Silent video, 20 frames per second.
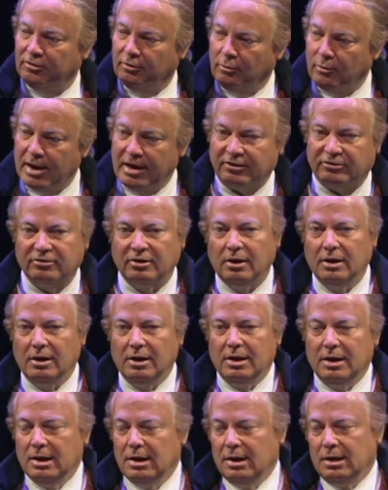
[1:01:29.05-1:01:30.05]
the West,
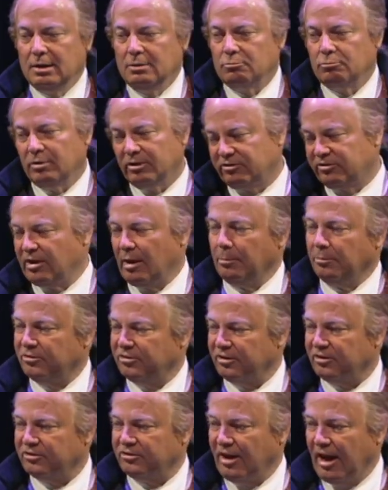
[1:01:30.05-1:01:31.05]
with some
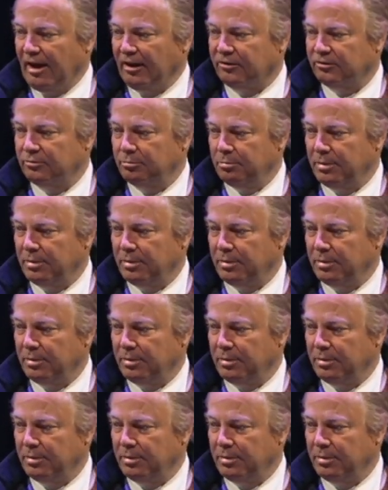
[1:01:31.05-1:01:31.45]
success.